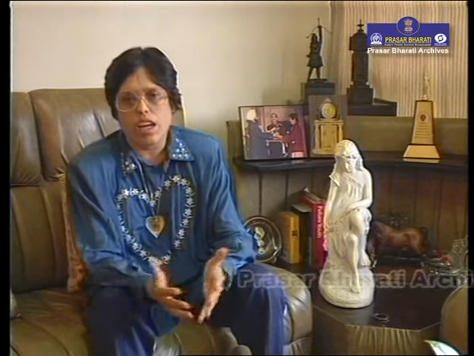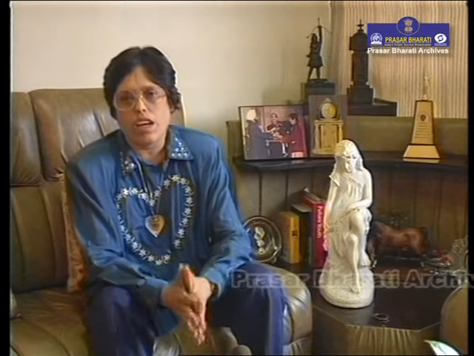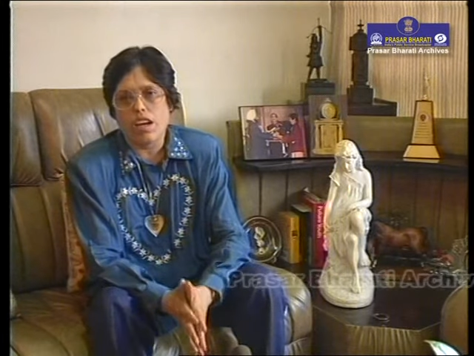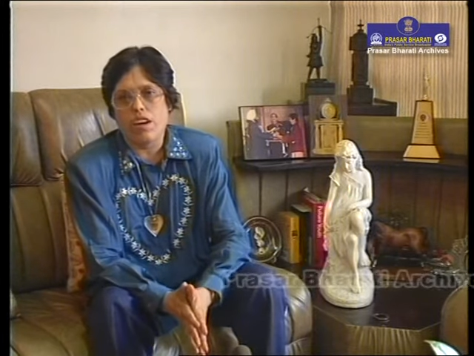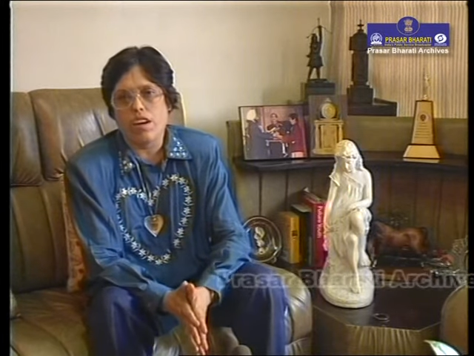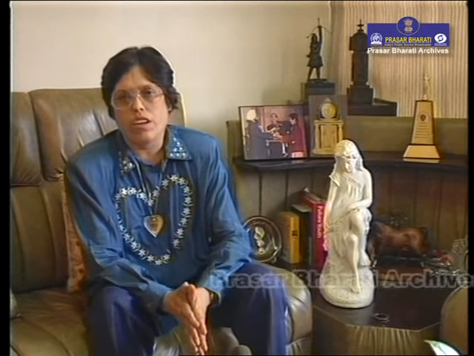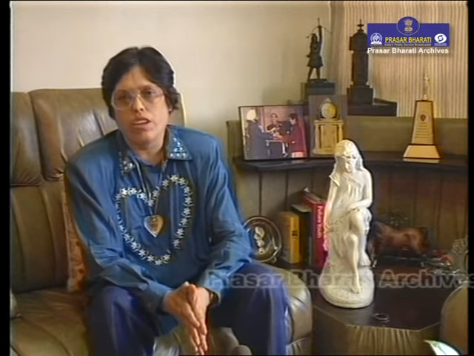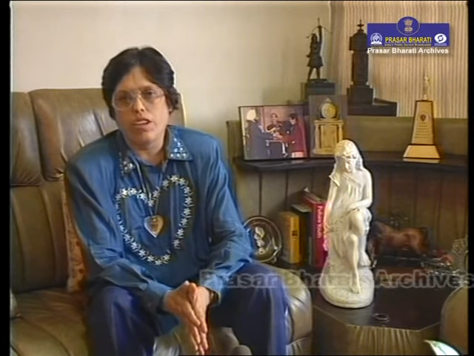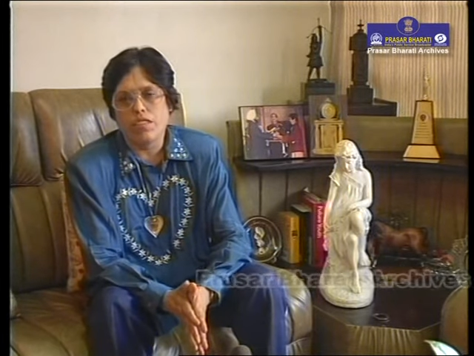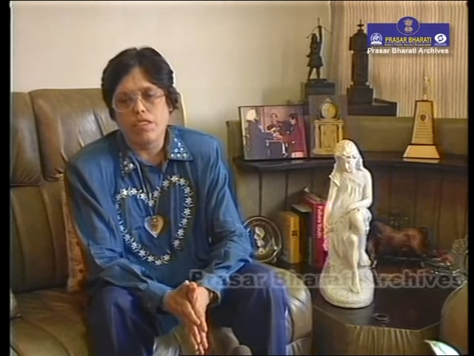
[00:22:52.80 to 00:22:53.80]
uh,
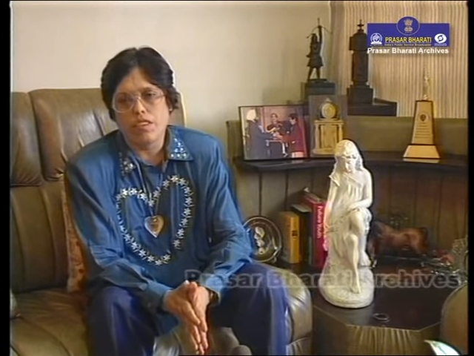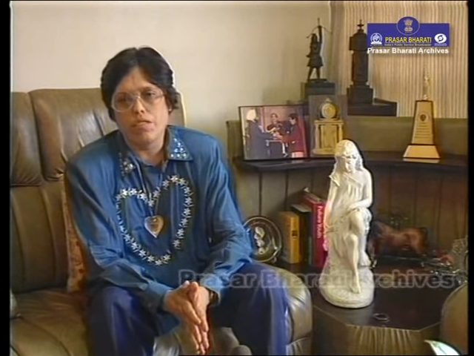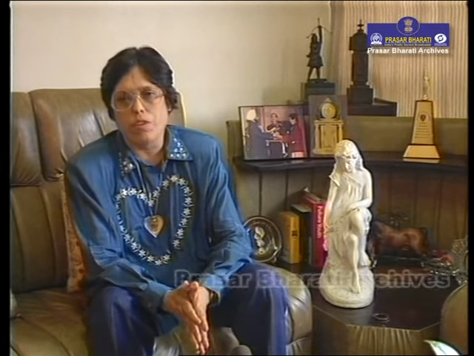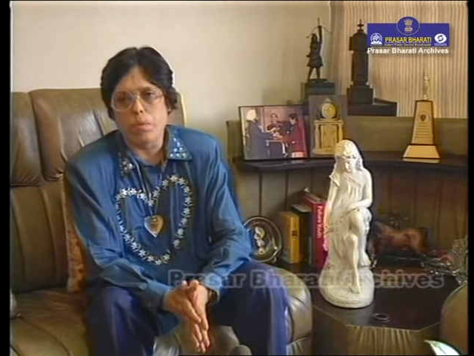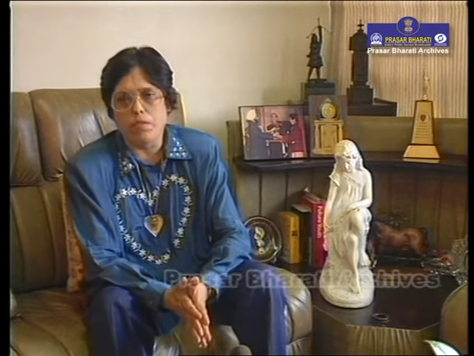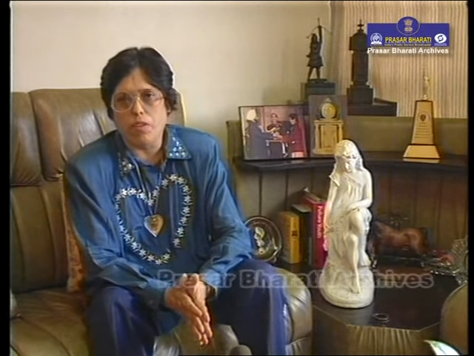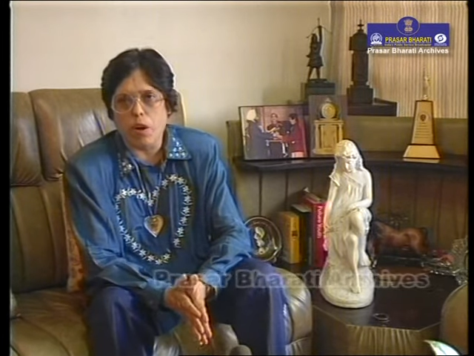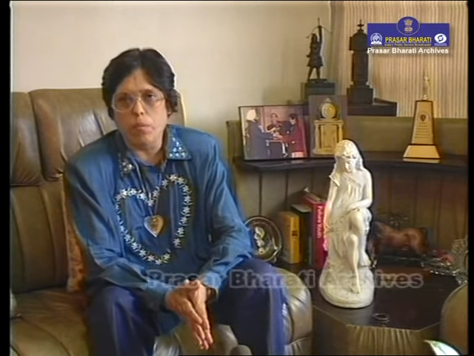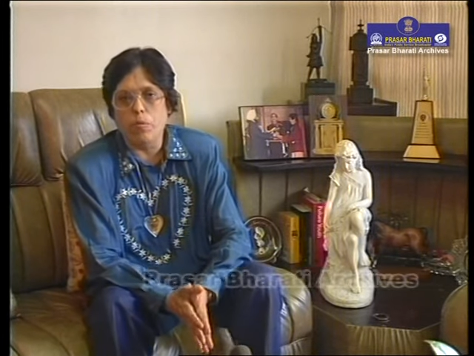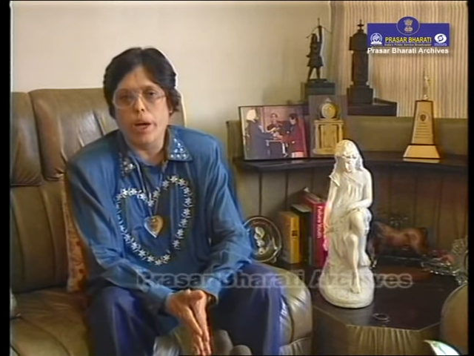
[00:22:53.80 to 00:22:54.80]
if you
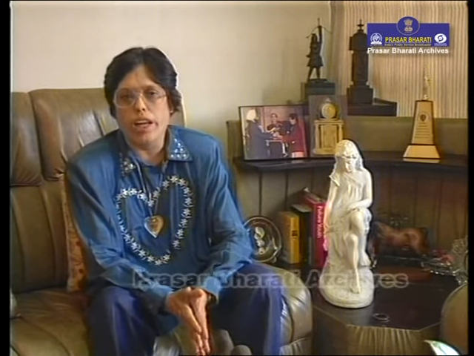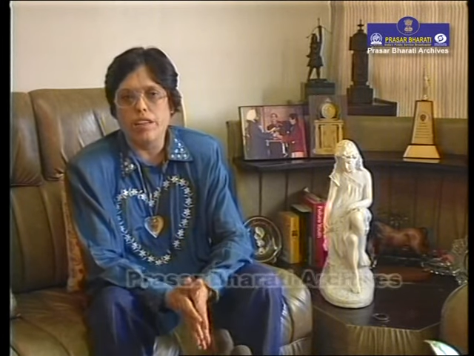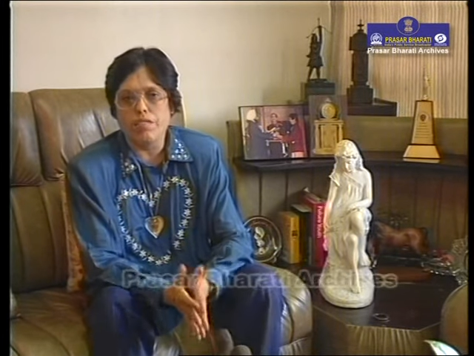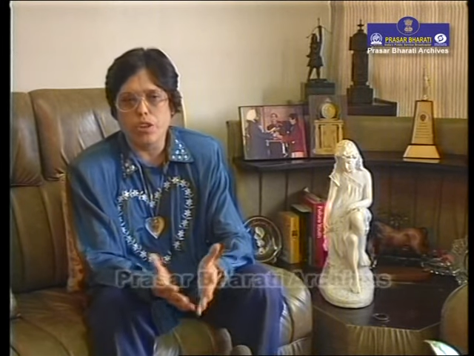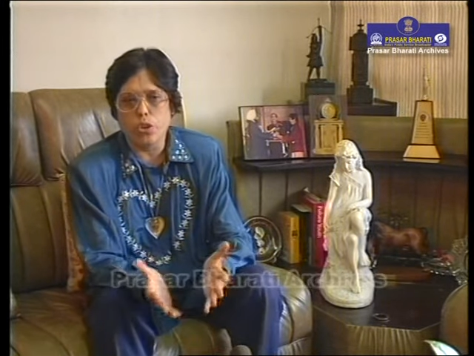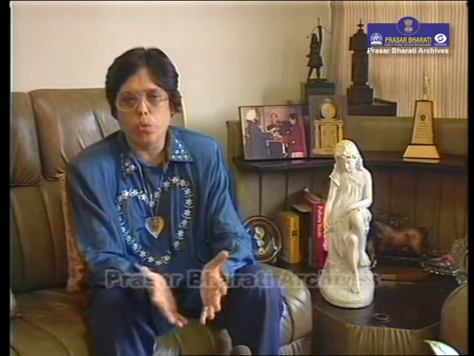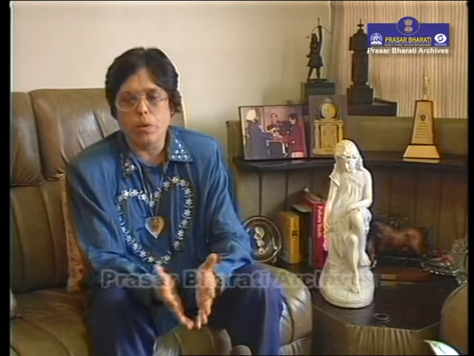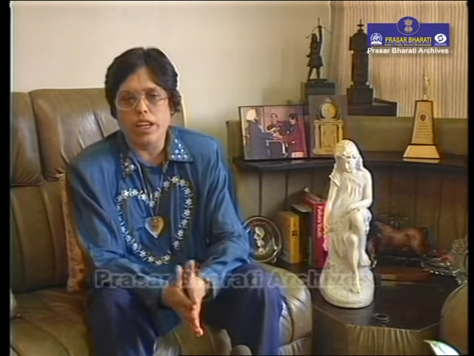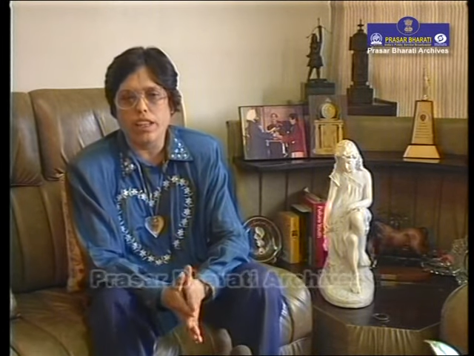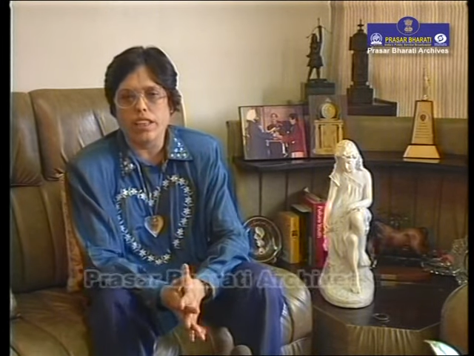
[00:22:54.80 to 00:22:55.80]
perform well, if you do
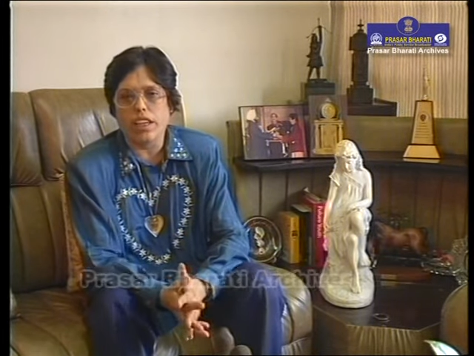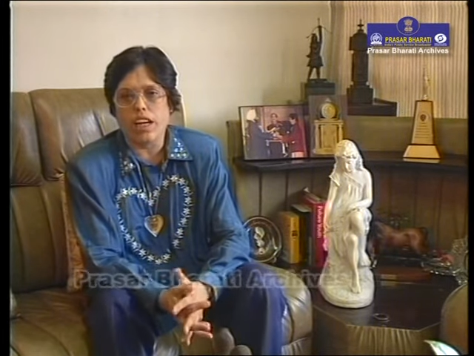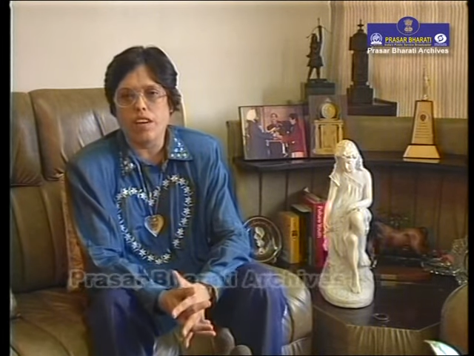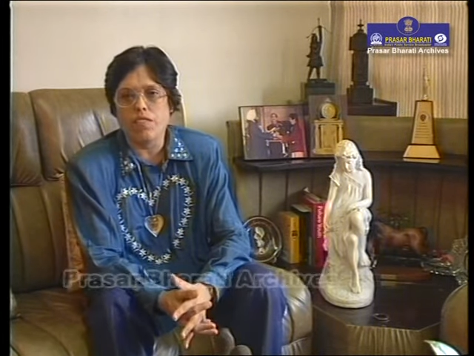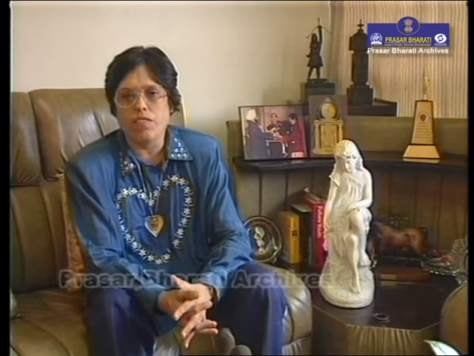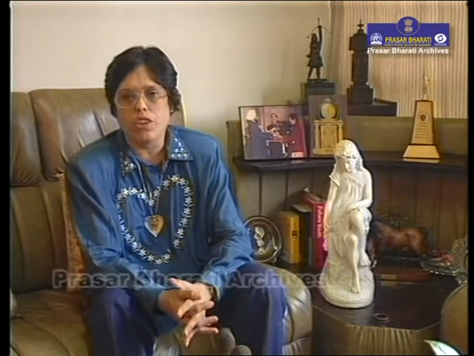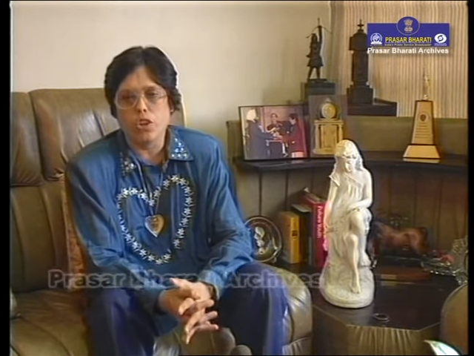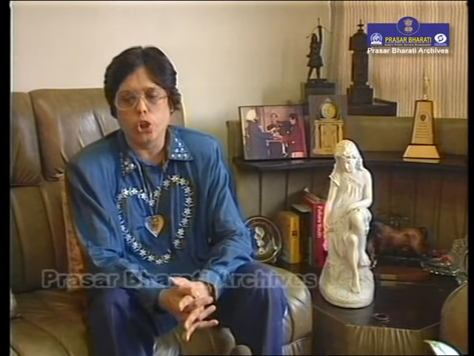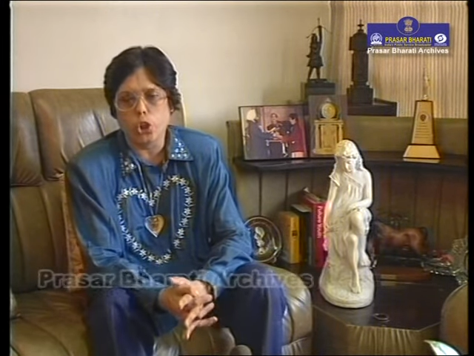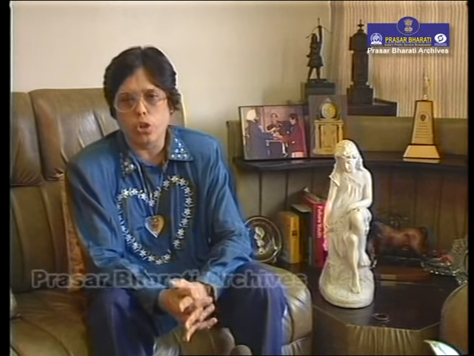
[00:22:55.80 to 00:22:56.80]
well in the game,
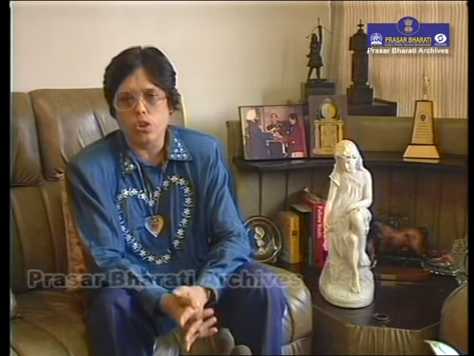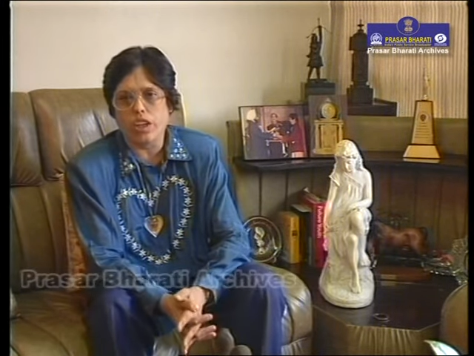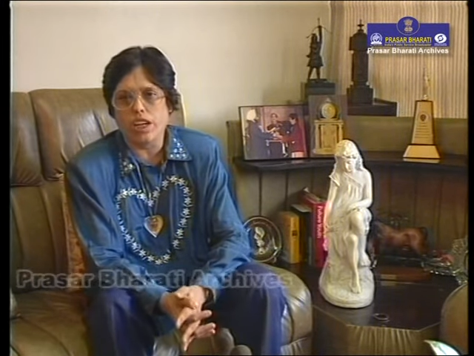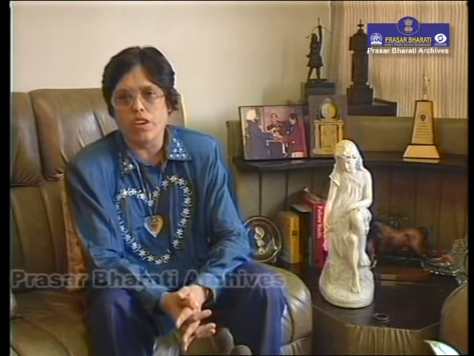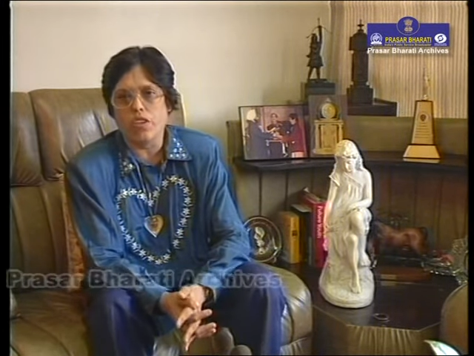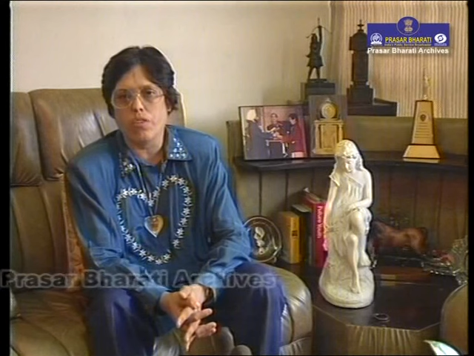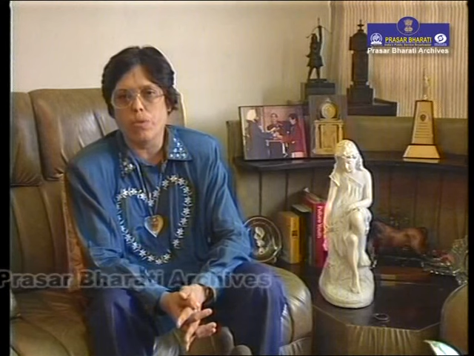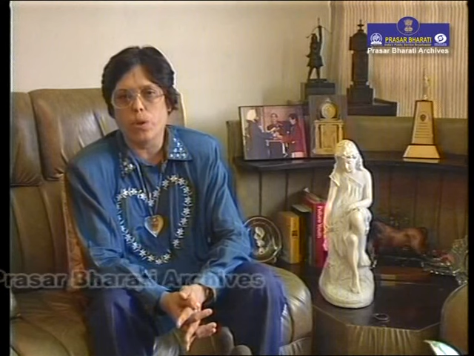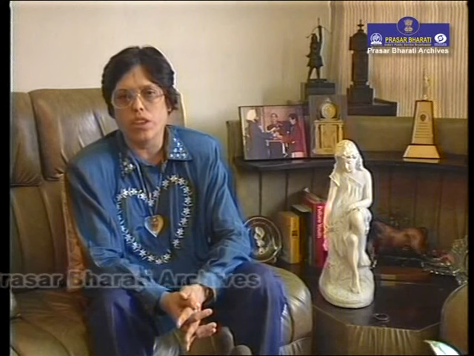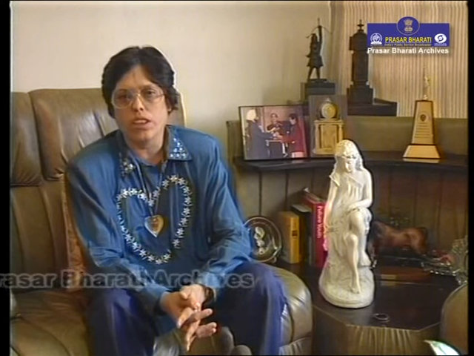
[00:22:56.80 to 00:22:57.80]
you're sure to get your
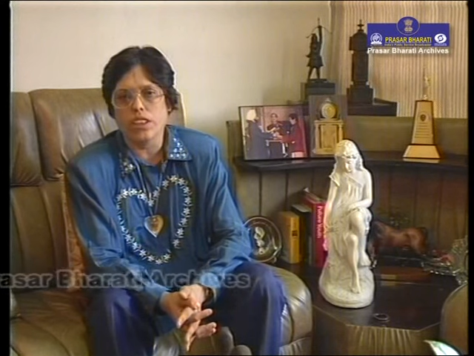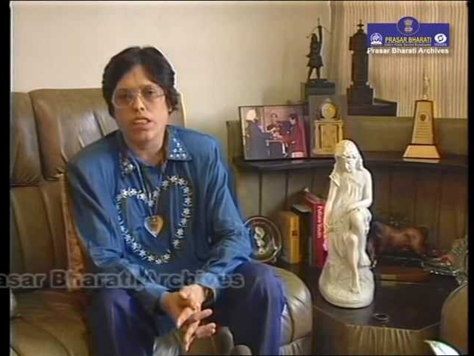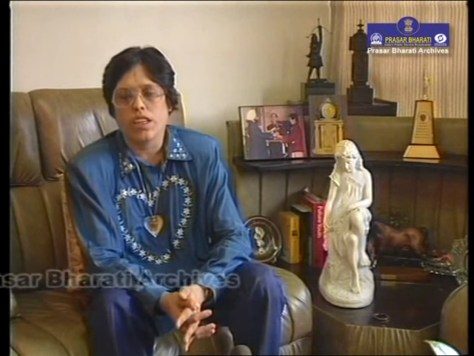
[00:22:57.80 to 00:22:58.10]
rewards.